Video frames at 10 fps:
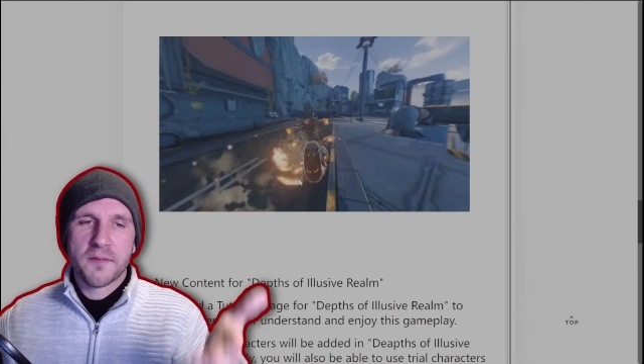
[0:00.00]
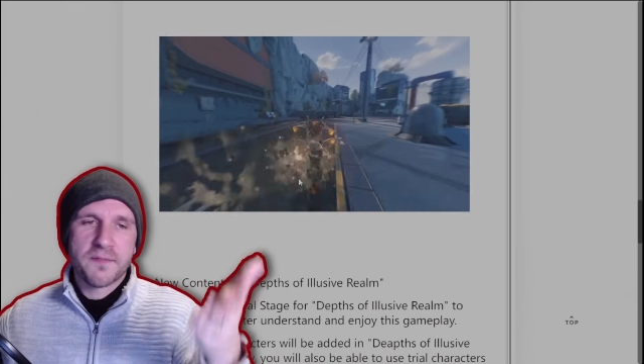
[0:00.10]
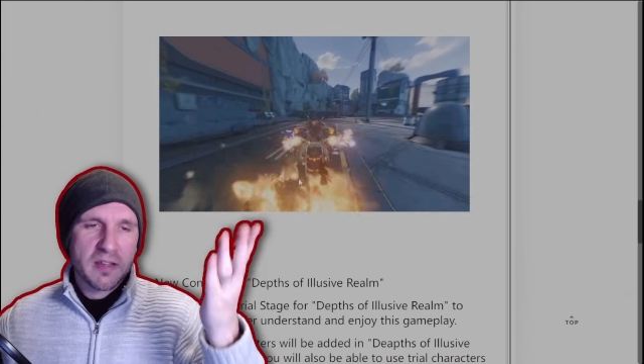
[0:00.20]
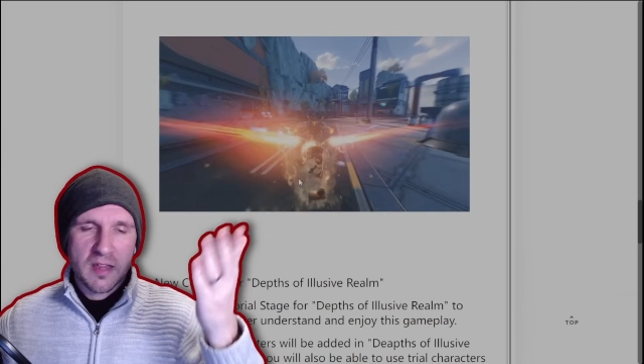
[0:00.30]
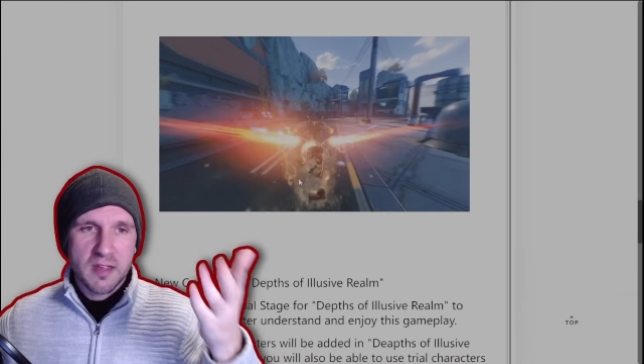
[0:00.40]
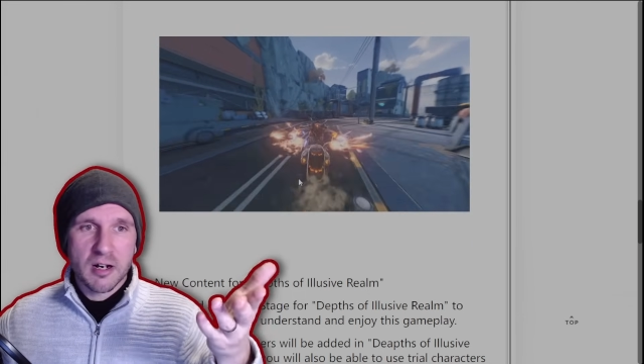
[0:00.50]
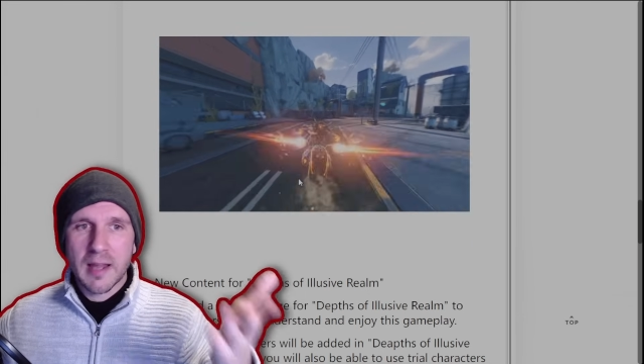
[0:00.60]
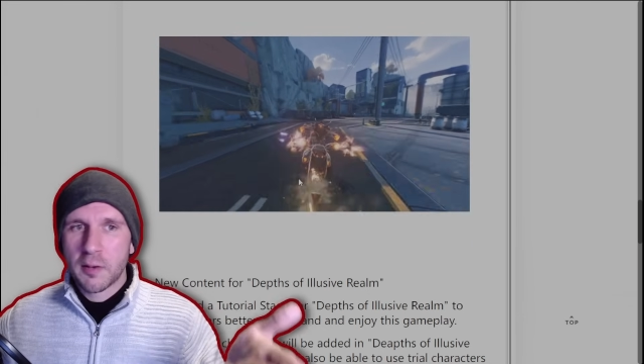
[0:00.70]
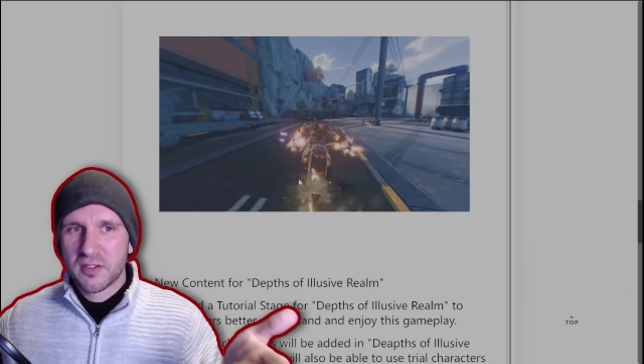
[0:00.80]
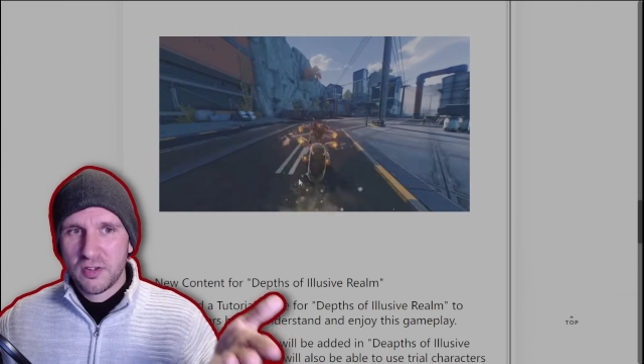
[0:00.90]
fact that they're
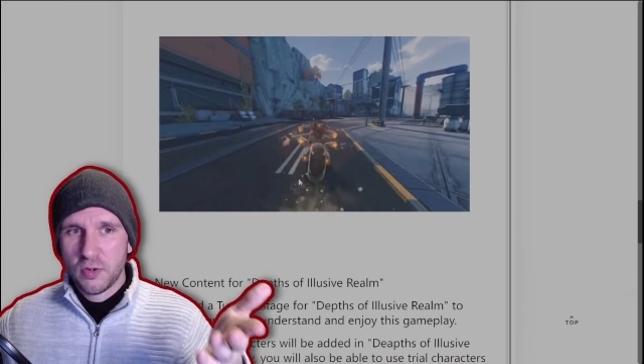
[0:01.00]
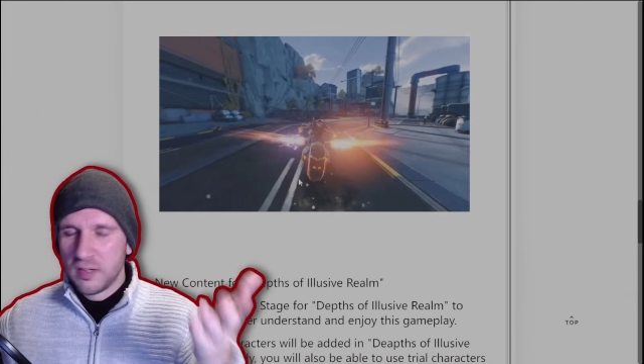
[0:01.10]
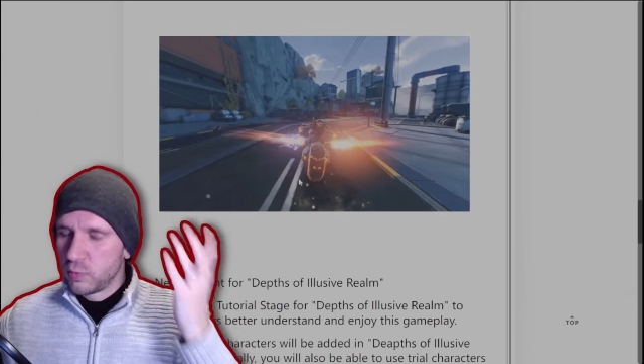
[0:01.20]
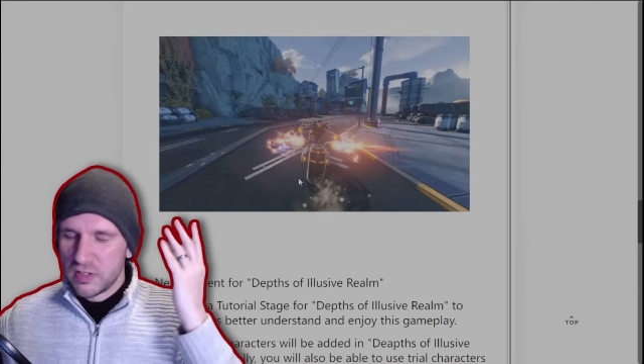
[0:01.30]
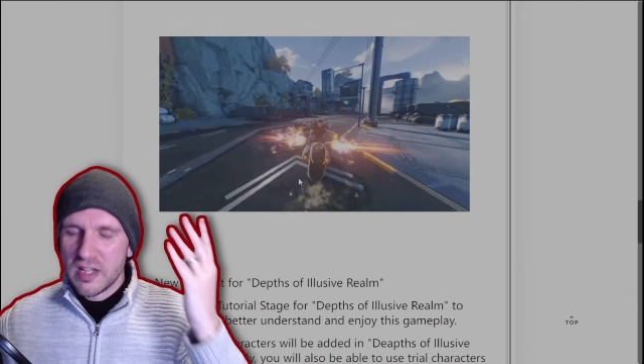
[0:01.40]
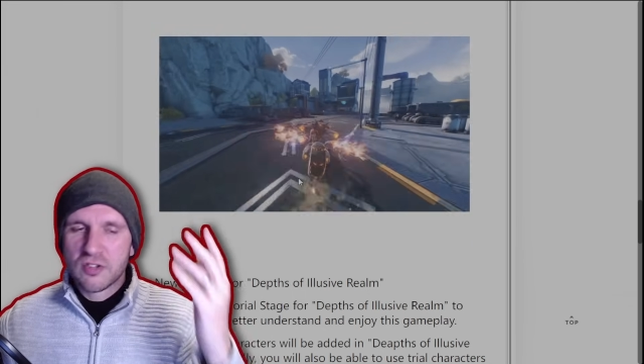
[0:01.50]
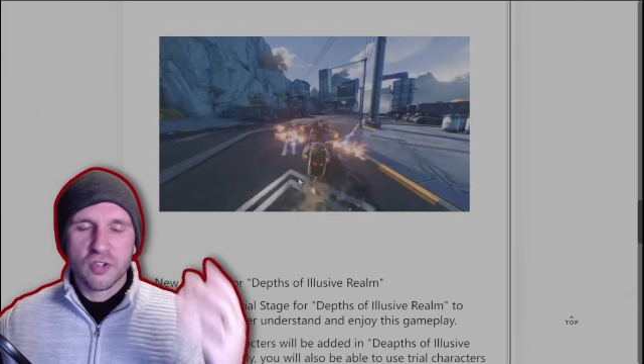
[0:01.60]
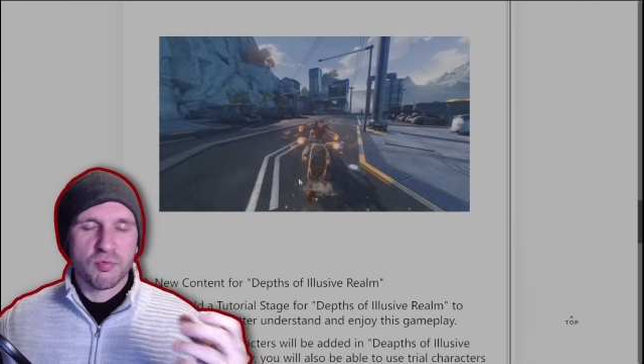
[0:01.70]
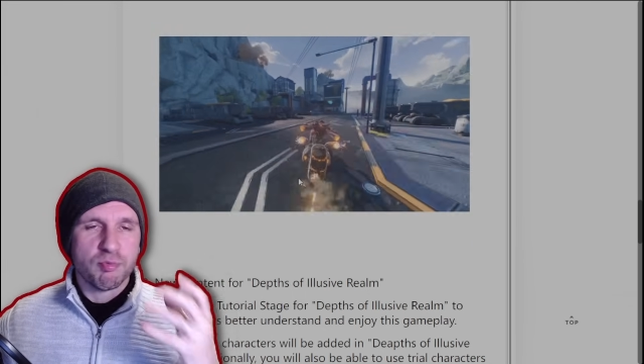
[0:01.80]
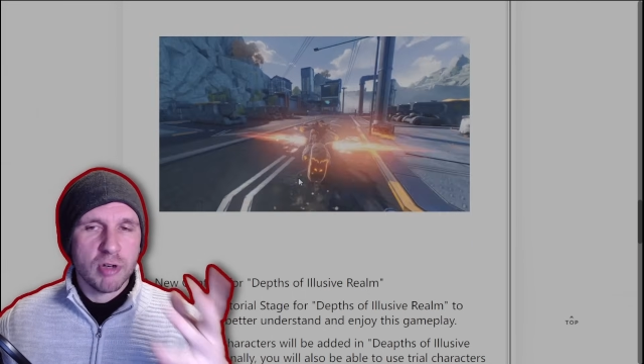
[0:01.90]
allowing us to do this is
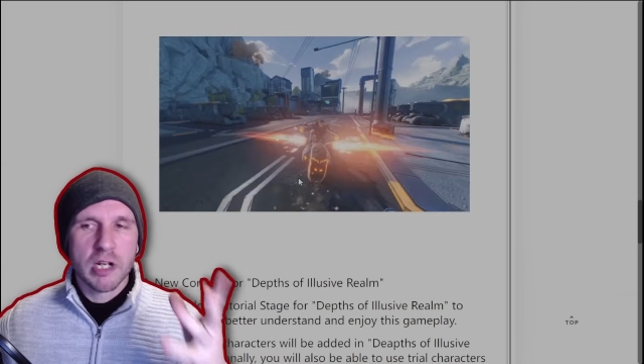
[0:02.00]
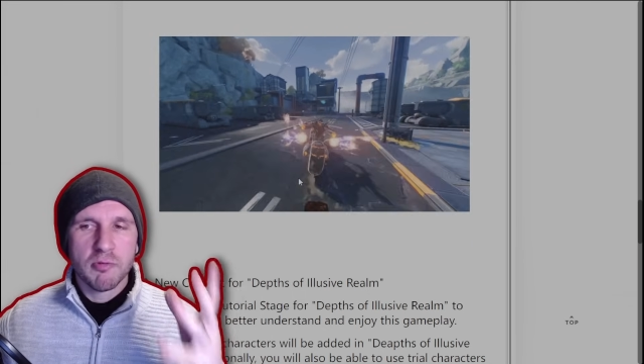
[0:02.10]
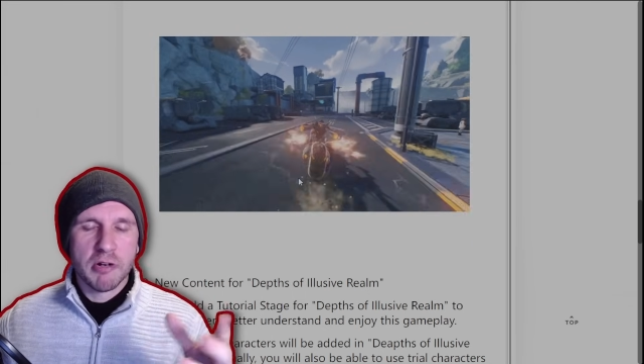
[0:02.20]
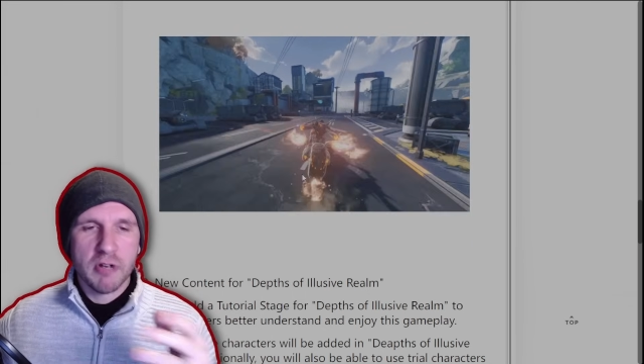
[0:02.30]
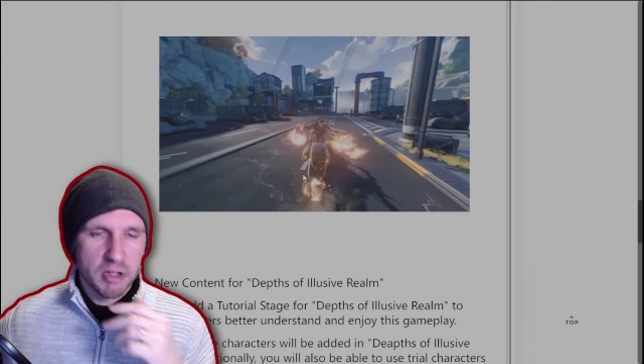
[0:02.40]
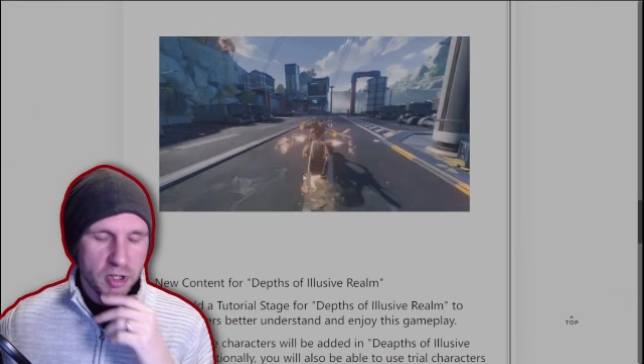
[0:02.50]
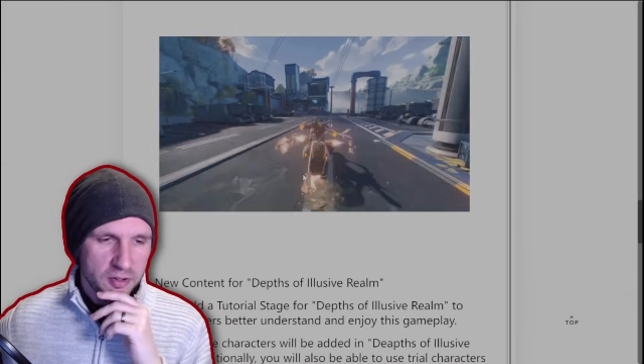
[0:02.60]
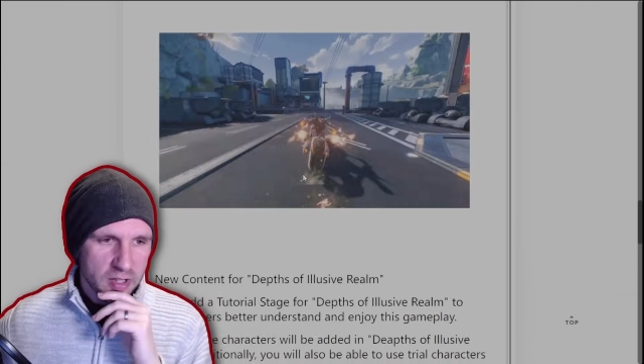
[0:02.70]
just really good.